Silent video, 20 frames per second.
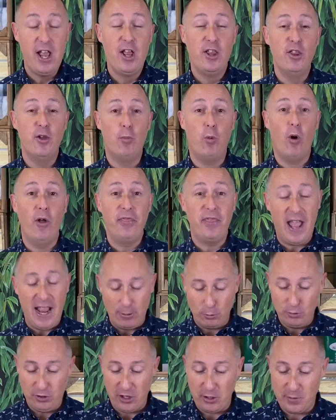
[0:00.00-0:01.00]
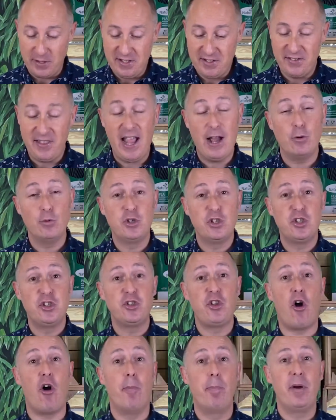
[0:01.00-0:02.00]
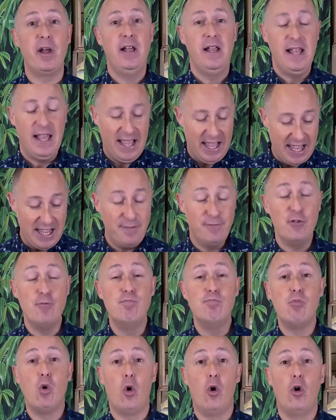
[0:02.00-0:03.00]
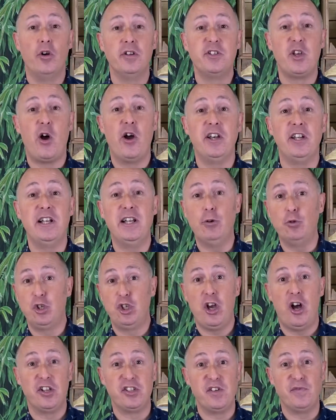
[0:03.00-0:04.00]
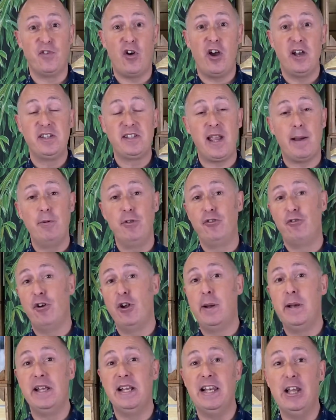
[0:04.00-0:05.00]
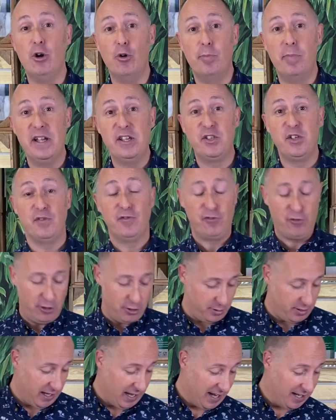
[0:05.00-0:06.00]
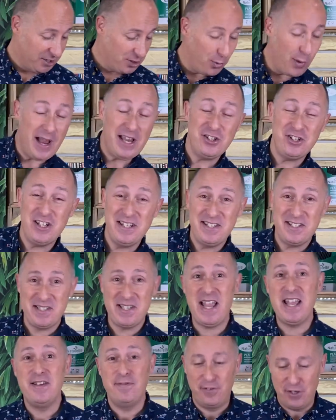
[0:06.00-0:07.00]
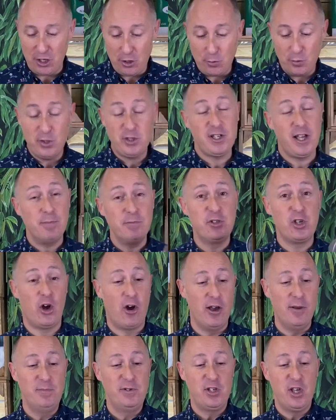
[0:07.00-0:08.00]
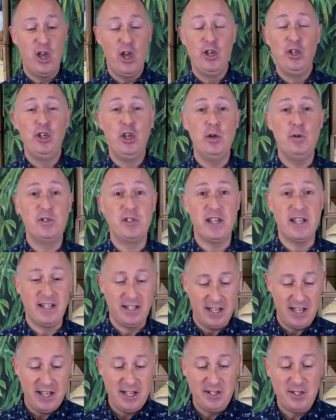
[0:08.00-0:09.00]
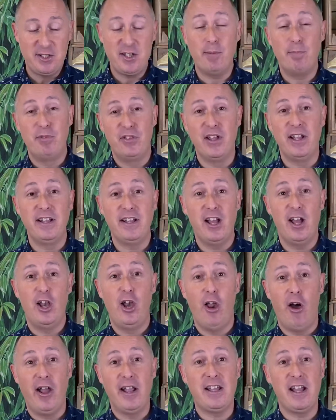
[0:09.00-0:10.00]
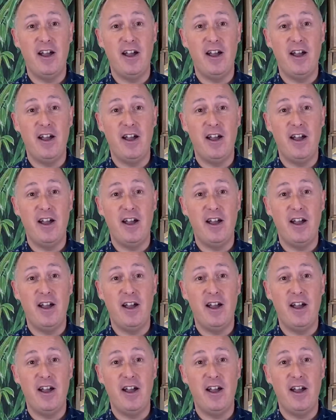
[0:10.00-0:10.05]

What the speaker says: Now what that will do is that will stop even more tiny little shards of ice coming through, any little bits of fruit, to actually save you sometimes using something like